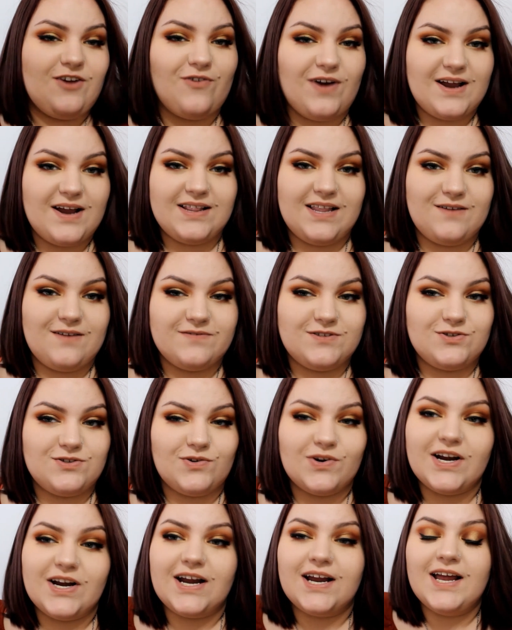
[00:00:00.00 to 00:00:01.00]
great love
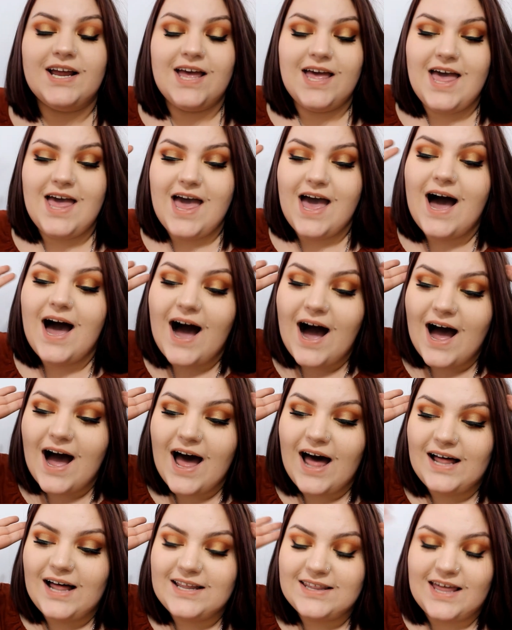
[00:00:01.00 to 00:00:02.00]
story,
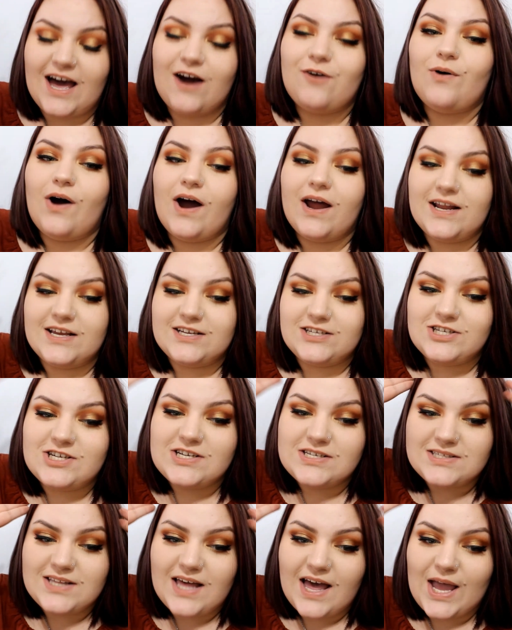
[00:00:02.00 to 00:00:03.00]
that one is
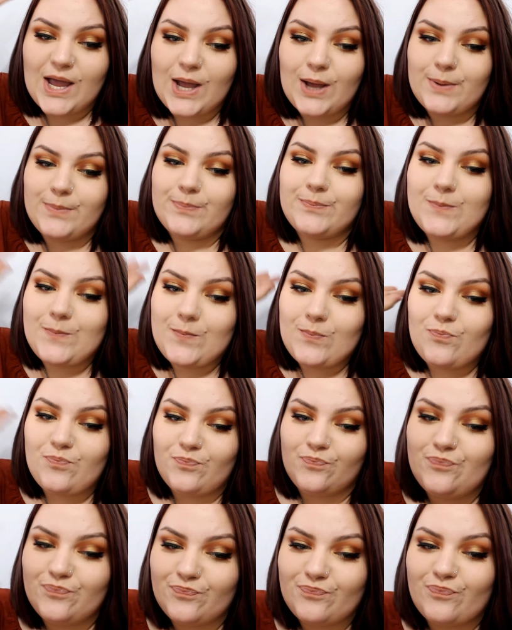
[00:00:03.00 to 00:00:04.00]
just like,
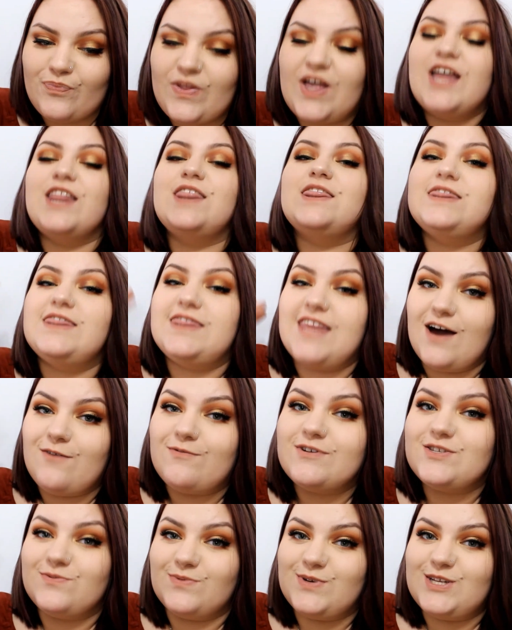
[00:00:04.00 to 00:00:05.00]
that
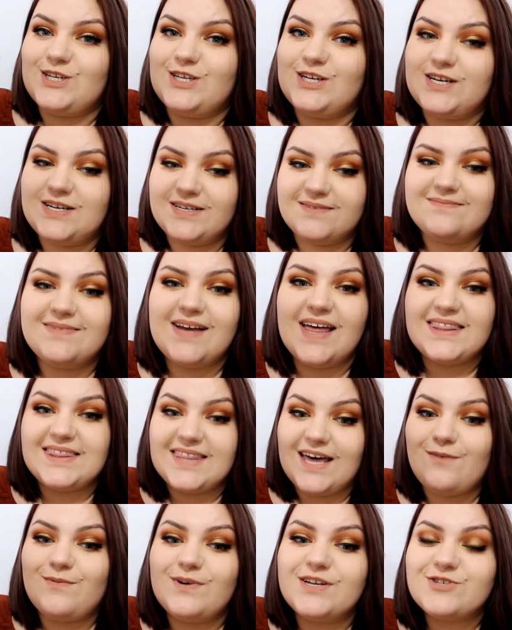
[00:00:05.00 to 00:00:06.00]
one's really good.
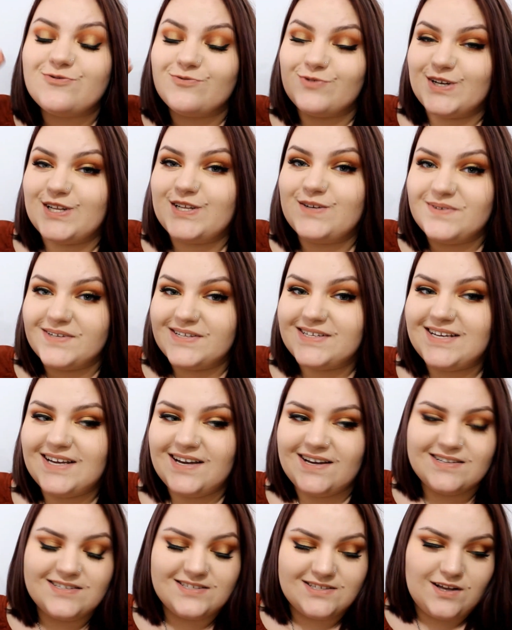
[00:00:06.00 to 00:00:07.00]
That one's really
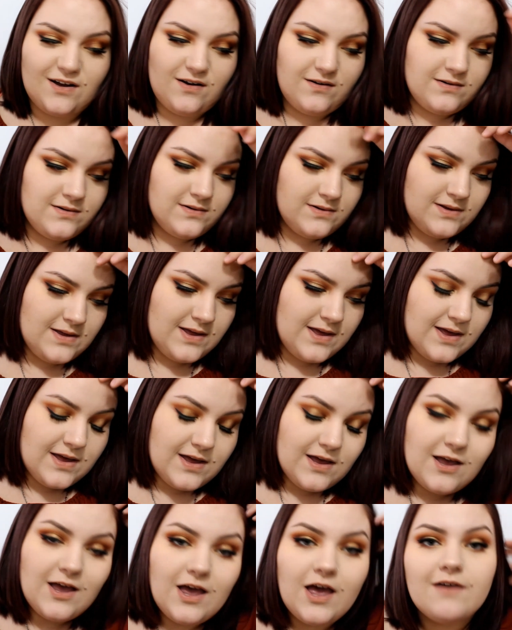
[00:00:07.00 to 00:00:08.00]
good. So
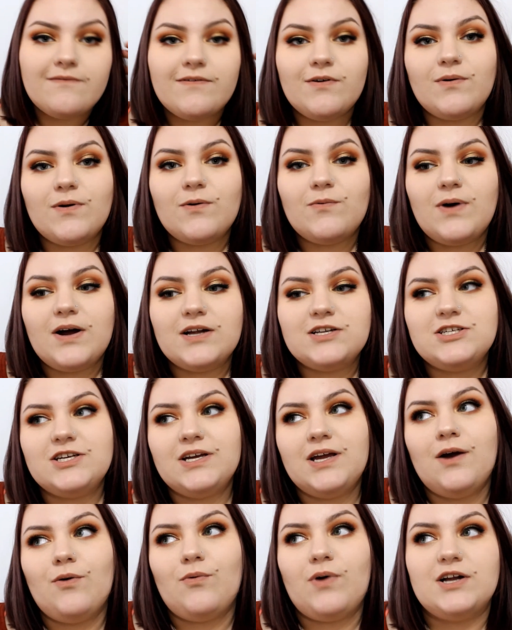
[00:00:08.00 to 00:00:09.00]
if you want to watch
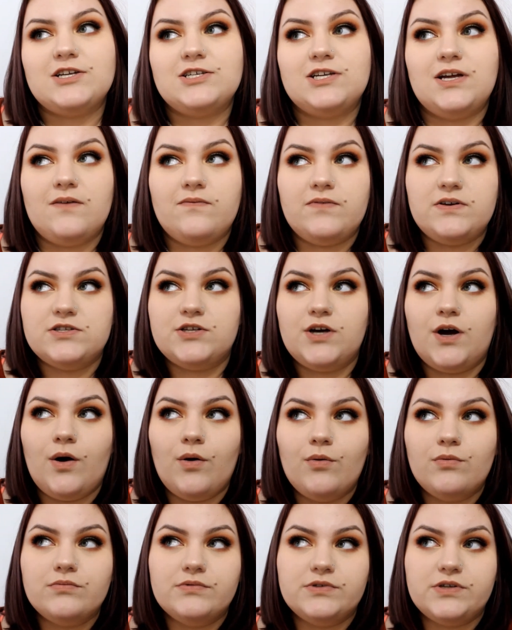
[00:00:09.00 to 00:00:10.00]
it, watch it. If you
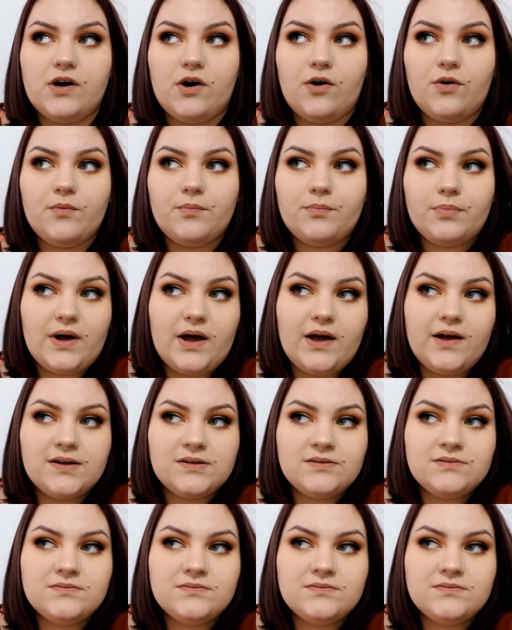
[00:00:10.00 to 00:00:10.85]
don't, but